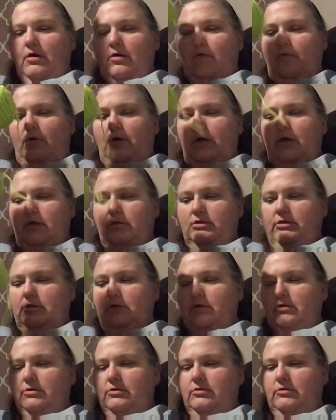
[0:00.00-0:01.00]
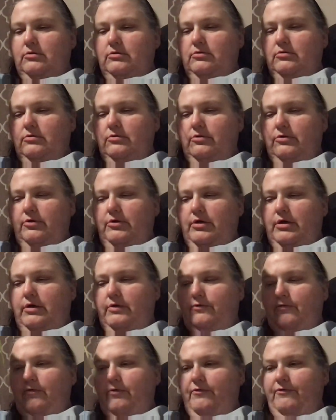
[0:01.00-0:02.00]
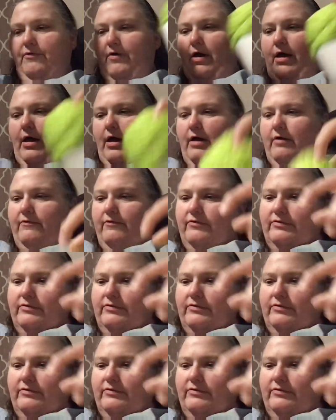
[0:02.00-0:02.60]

1, 2, 3, 4, 5